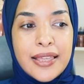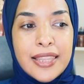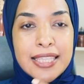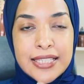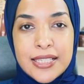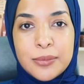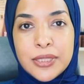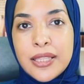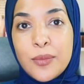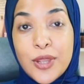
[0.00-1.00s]
this is
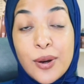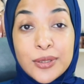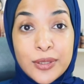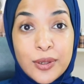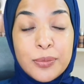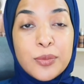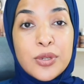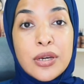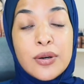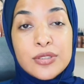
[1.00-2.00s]
something that we all know, but
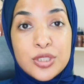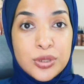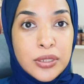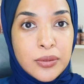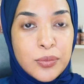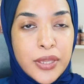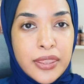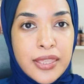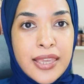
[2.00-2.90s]
we all struggle with.